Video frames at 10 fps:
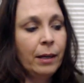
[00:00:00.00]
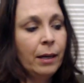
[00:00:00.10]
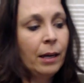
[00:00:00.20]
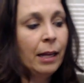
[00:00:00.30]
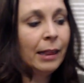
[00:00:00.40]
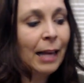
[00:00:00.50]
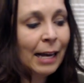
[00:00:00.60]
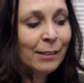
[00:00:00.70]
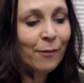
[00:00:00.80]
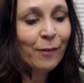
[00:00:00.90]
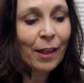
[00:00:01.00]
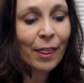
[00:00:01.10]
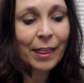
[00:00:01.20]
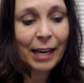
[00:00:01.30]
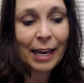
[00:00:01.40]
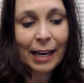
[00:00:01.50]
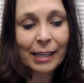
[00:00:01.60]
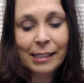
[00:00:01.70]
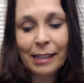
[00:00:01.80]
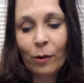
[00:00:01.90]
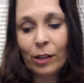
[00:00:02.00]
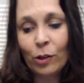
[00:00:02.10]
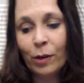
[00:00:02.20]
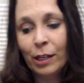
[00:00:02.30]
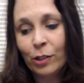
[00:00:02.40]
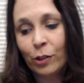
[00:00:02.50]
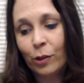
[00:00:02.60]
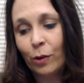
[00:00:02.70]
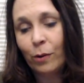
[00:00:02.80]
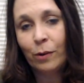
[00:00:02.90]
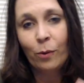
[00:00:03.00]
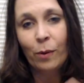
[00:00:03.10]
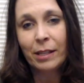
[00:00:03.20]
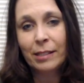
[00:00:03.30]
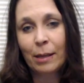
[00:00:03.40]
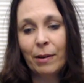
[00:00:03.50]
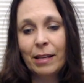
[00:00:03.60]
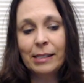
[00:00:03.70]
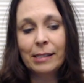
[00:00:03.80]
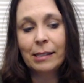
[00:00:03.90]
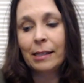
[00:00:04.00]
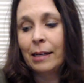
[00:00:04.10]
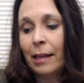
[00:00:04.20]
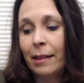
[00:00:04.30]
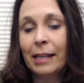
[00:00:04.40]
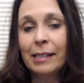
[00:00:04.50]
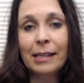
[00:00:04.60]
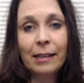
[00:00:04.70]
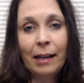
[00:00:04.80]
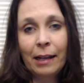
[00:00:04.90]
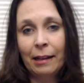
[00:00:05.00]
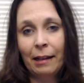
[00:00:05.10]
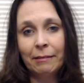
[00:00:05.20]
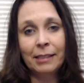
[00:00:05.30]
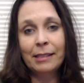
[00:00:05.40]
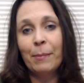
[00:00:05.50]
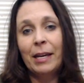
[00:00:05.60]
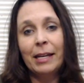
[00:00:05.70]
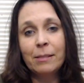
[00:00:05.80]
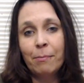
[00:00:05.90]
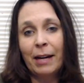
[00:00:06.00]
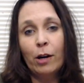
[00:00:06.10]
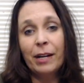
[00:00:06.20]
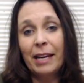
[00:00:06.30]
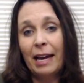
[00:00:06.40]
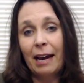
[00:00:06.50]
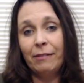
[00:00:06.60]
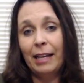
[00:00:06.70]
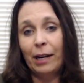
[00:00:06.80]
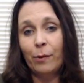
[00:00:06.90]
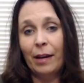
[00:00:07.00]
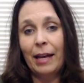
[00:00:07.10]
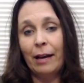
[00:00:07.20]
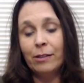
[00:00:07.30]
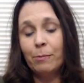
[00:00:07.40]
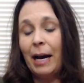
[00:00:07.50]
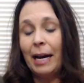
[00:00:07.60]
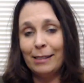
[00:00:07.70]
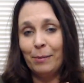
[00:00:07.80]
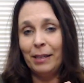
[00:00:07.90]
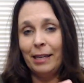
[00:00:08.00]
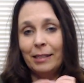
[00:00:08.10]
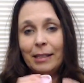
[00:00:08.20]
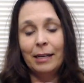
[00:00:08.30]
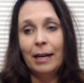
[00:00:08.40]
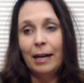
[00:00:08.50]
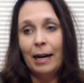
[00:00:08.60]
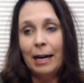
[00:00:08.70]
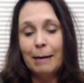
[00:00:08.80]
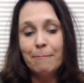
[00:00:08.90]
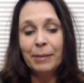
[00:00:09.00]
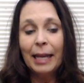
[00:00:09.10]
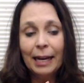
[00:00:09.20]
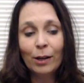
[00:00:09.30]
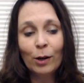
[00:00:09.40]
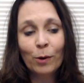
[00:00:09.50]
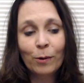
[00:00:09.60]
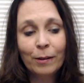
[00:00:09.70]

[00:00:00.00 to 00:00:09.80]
Lots of fun things that you can do with some of these things that some kids might already have laying around the house, possibly. Play-Doh,